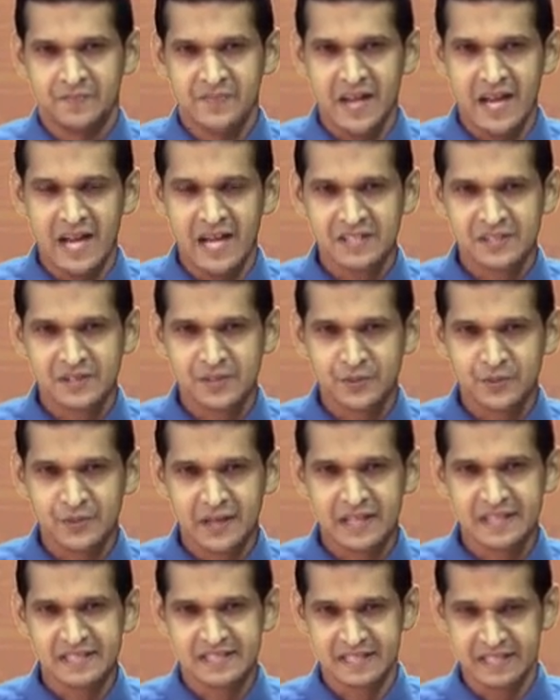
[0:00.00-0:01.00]
As you
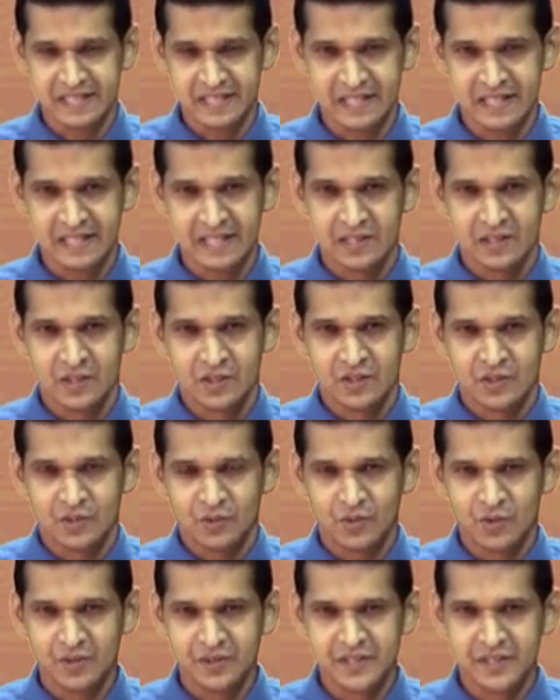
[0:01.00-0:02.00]
can see
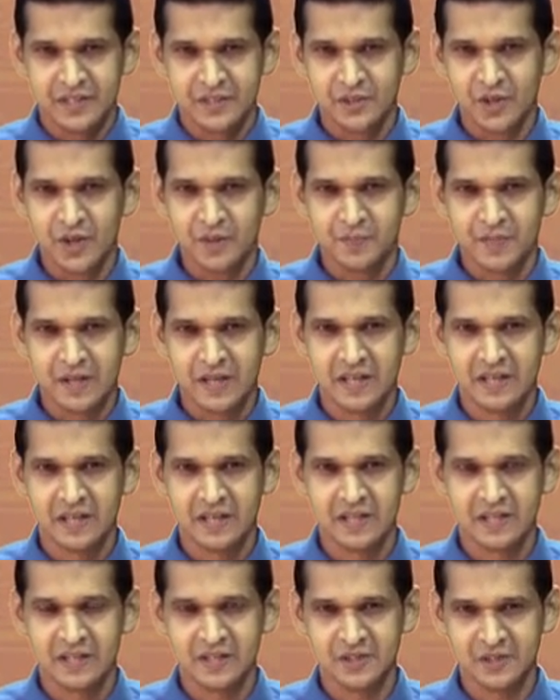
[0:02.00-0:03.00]
on the top,
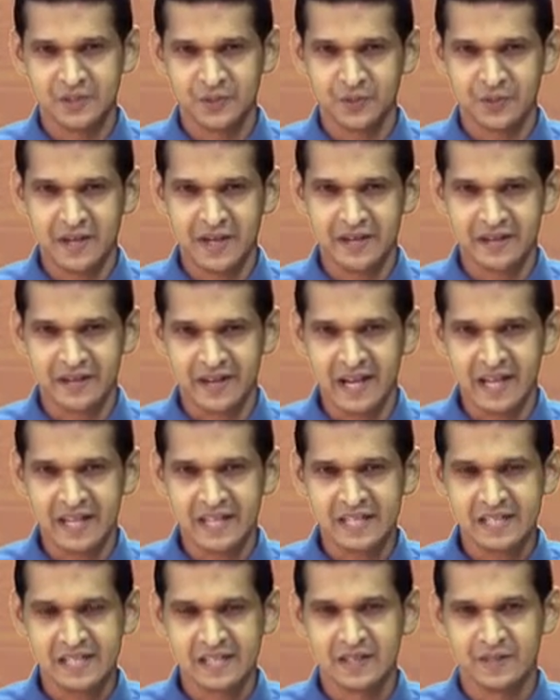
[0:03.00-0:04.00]
you can
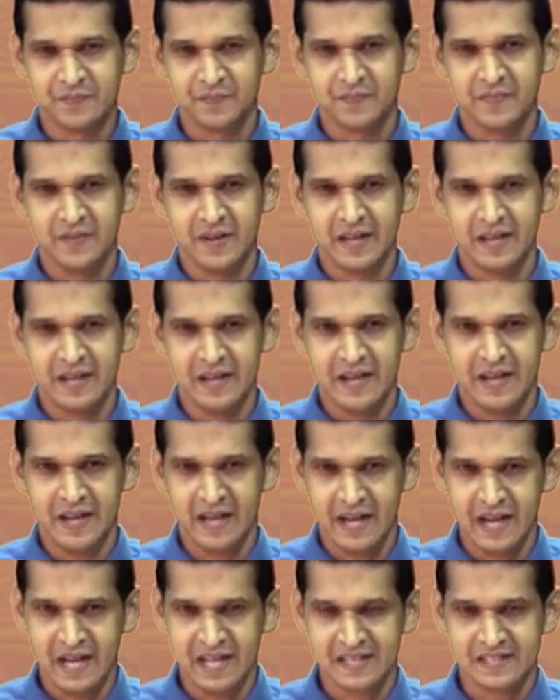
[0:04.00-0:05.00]
write
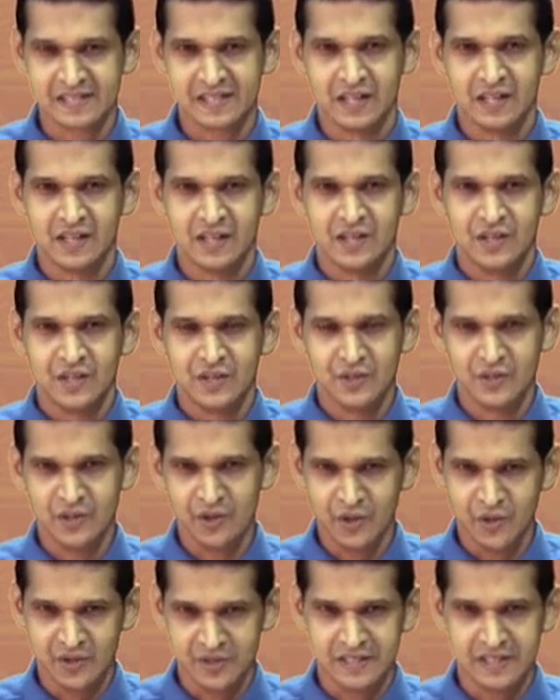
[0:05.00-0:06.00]
as
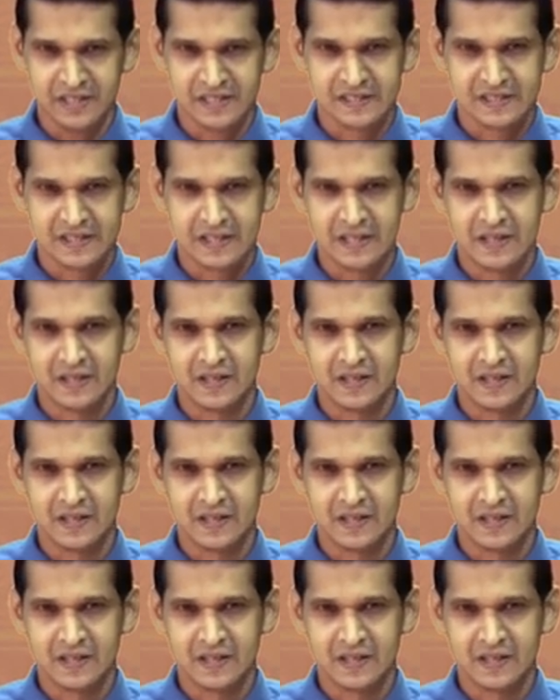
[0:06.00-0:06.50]
notice.